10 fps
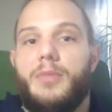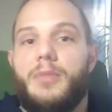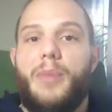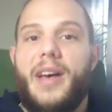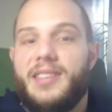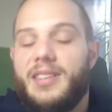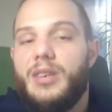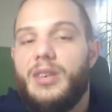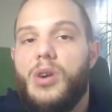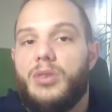
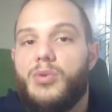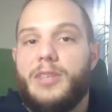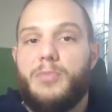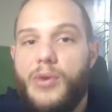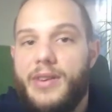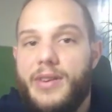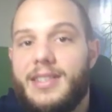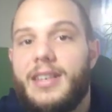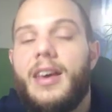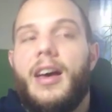opacity or
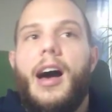transparency,